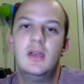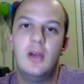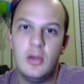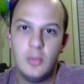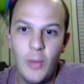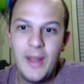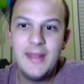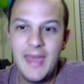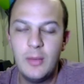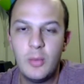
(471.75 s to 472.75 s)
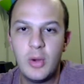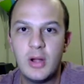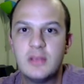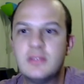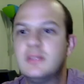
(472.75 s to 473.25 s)
on when that
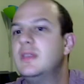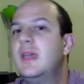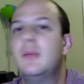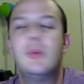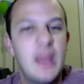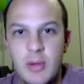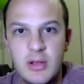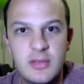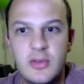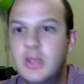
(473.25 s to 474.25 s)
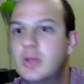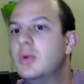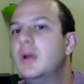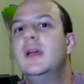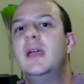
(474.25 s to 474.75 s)
works and when that works for you,